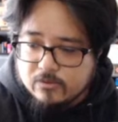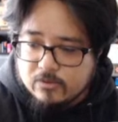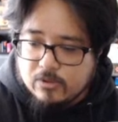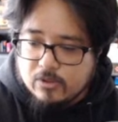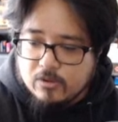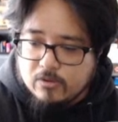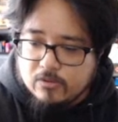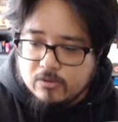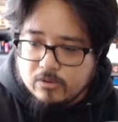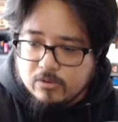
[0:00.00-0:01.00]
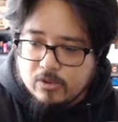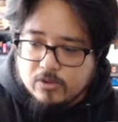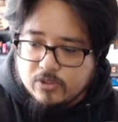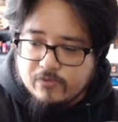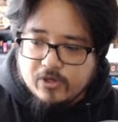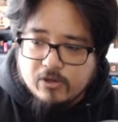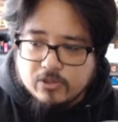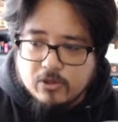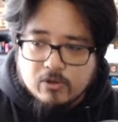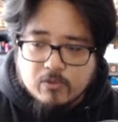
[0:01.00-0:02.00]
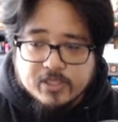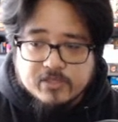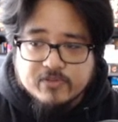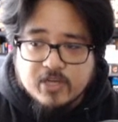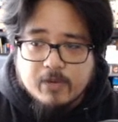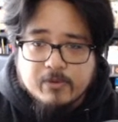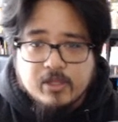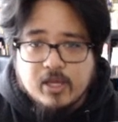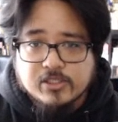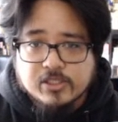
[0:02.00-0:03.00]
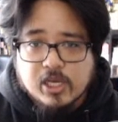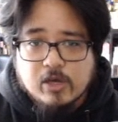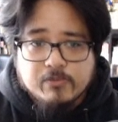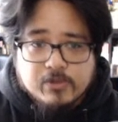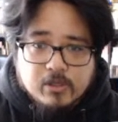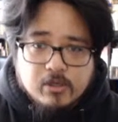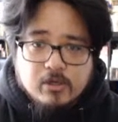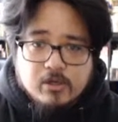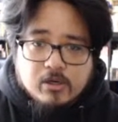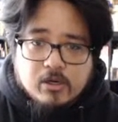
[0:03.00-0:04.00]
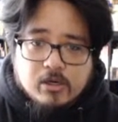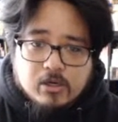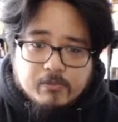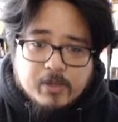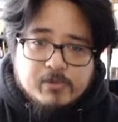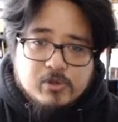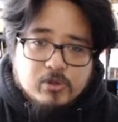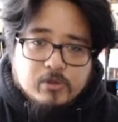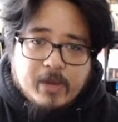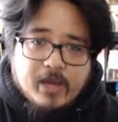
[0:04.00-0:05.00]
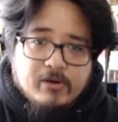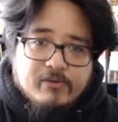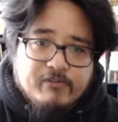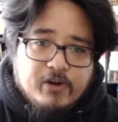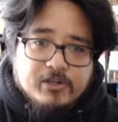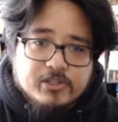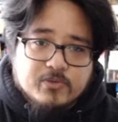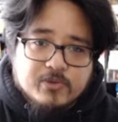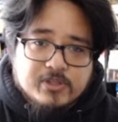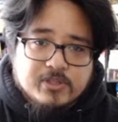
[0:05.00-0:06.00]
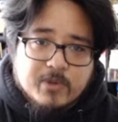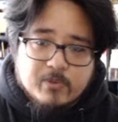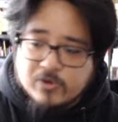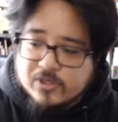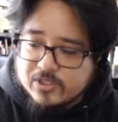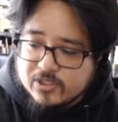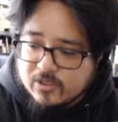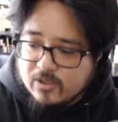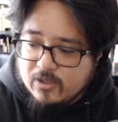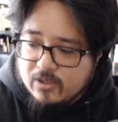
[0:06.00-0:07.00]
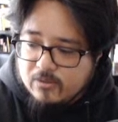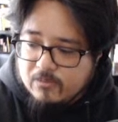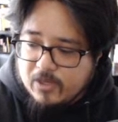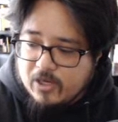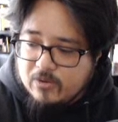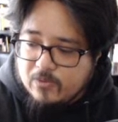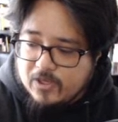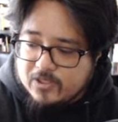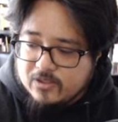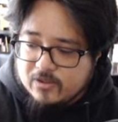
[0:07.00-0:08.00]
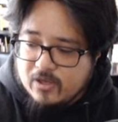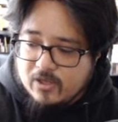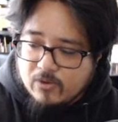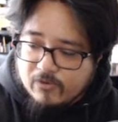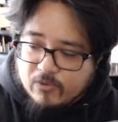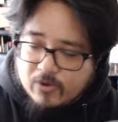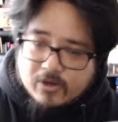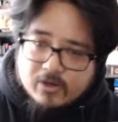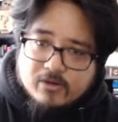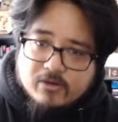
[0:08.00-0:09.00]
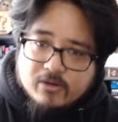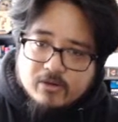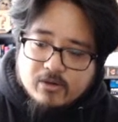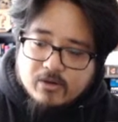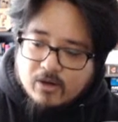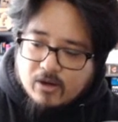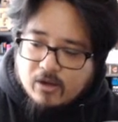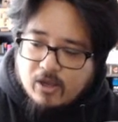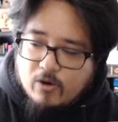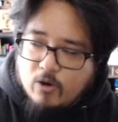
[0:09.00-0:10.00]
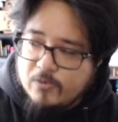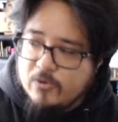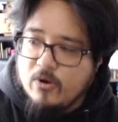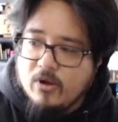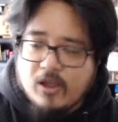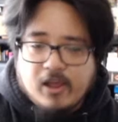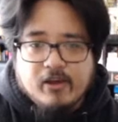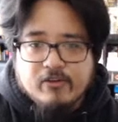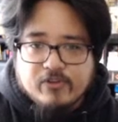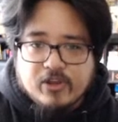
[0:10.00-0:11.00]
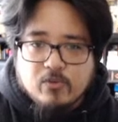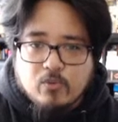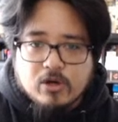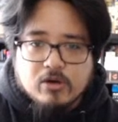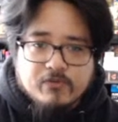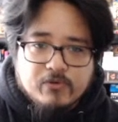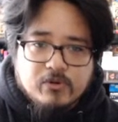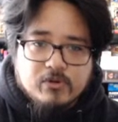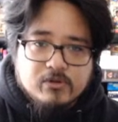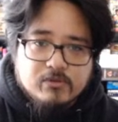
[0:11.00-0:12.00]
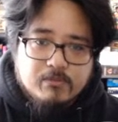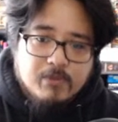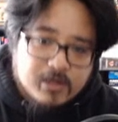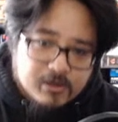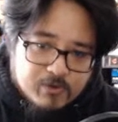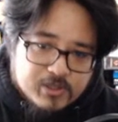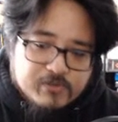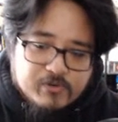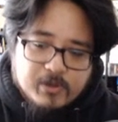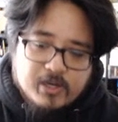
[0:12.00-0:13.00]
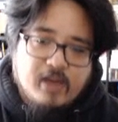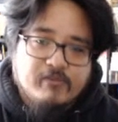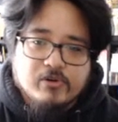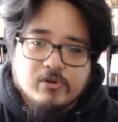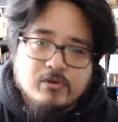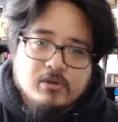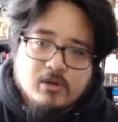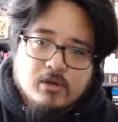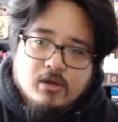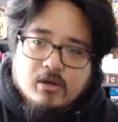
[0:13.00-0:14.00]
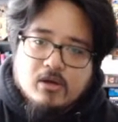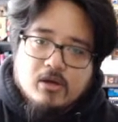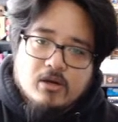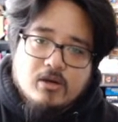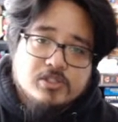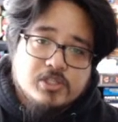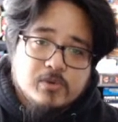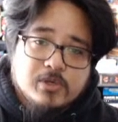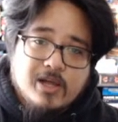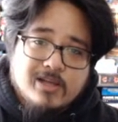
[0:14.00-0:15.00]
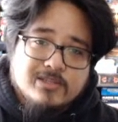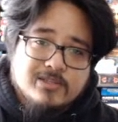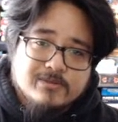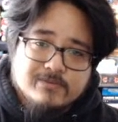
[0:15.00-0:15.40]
YouTube videos aren't a waste of time and they actually help. Or maybe you'll look back on fondness with these memories. But anyways, thank you everyone, and I hope you all have a wonderful rest of your Monday afternoon, and I'll see you in class.